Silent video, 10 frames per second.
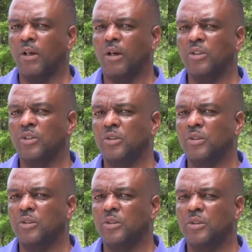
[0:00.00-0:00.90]

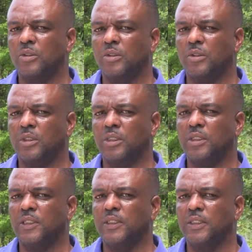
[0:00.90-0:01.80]
also
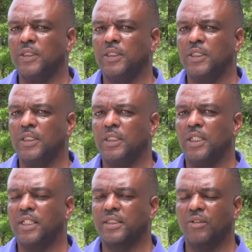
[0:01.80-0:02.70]
the
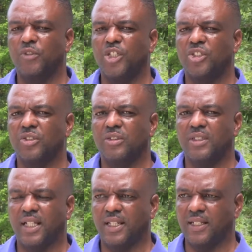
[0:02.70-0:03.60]
excavation
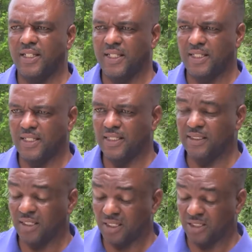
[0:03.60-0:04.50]
and
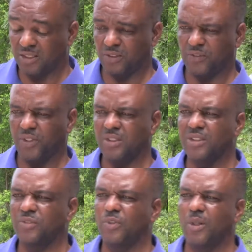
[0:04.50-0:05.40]
installation of
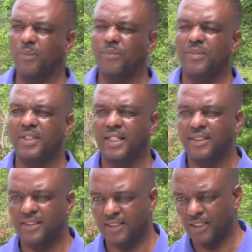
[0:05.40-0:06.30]
ducts from that
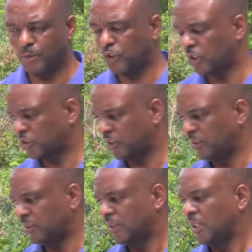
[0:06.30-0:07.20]
same
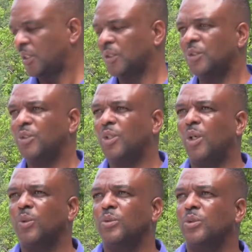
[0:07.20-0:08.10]
junction
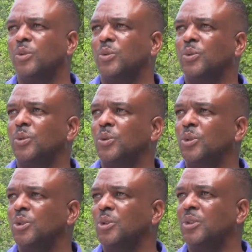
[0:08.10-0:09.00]
down to
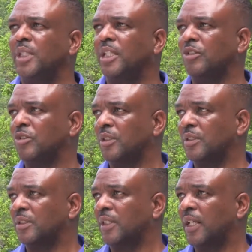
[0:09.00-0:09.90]
the
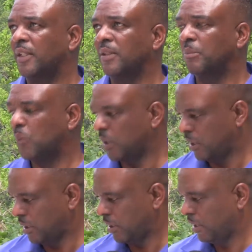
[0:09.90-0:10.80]
entrance at Mull.
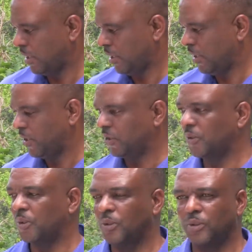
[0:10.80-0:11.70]
Okay.
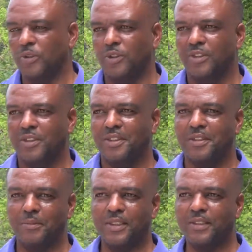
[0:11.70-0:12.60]
So just a
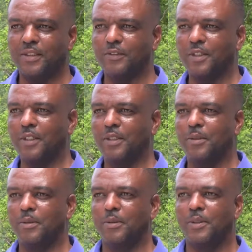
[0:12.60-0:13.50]
little bit of a
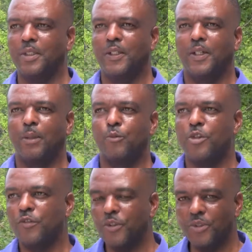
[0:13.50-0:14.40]

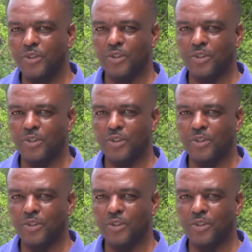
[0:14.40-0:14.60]
preview